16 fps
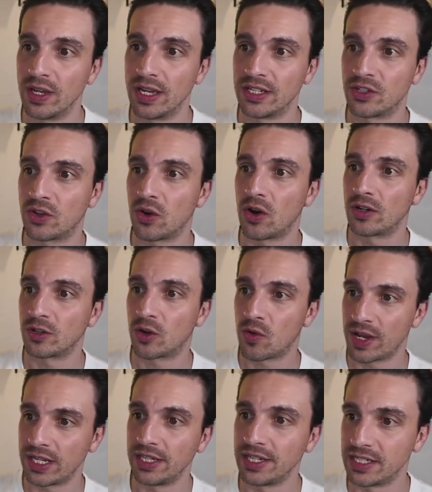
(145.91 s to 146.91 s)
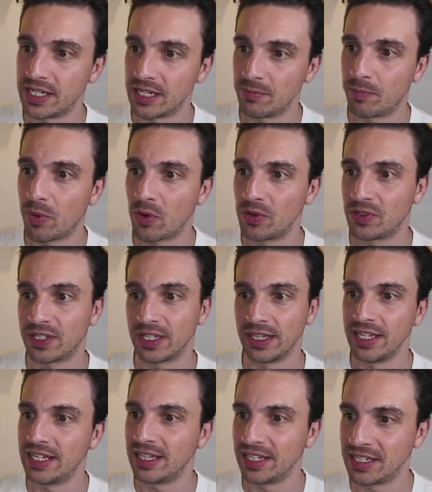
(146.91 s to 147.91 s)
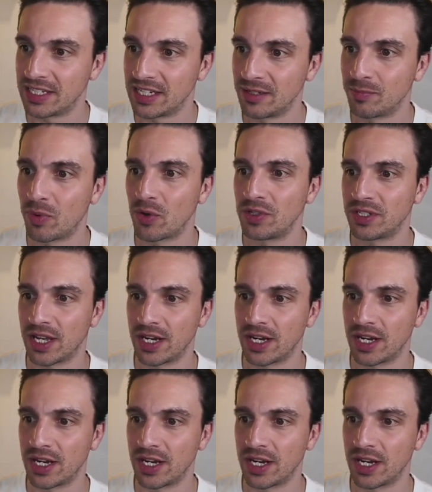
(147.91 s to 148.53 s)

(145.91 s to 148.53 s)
It's got create a LinkedIn post, delete a LinkedIn post,